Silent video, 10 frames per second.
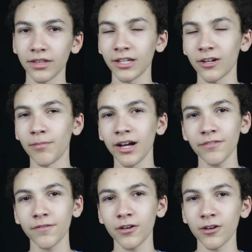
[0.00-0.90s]
They are
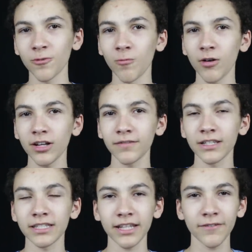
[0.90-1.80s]
by far one of
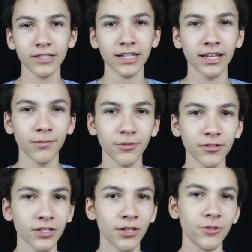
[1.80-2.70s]
the safest
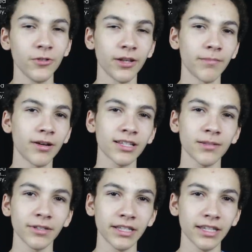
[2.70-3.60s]
animals you can
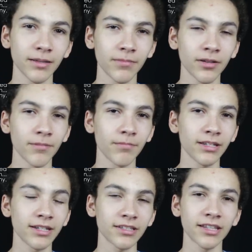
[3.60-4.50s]
possibly keep
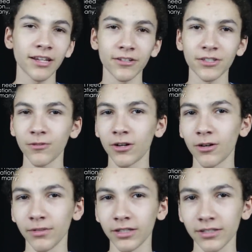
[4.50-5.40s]
because they are so
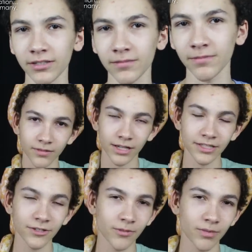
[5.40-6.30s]
harmless. As you
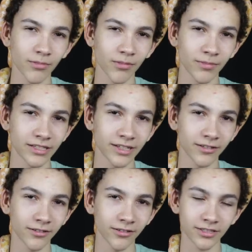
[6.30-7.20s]
can probably
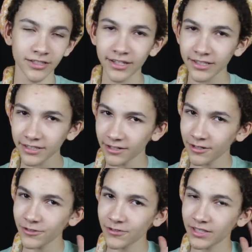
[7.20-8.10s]
tell, snakes can
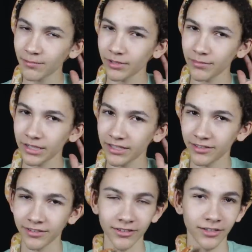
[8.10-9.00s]
also simply be
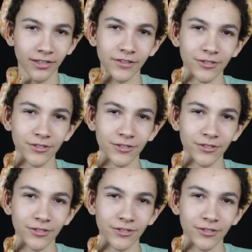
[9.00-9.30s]
living